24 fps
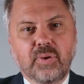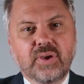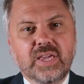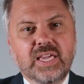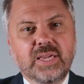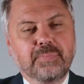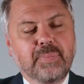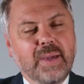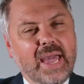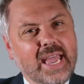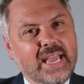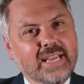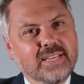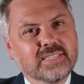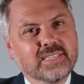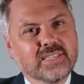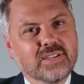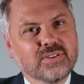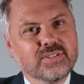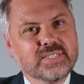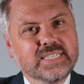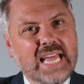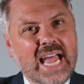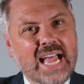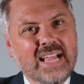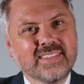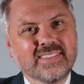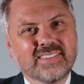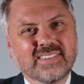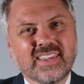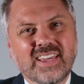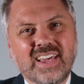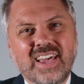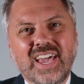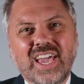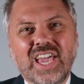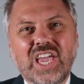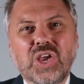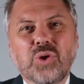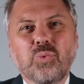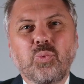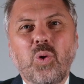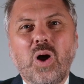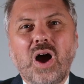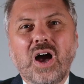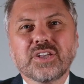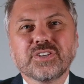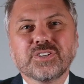He pays their debts, He
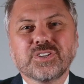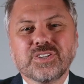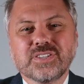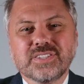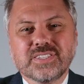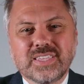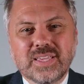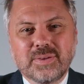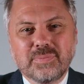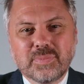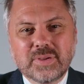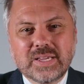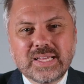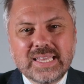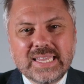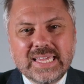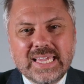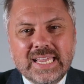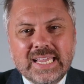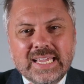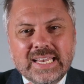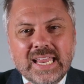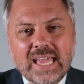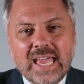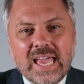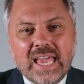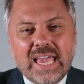washes them clean,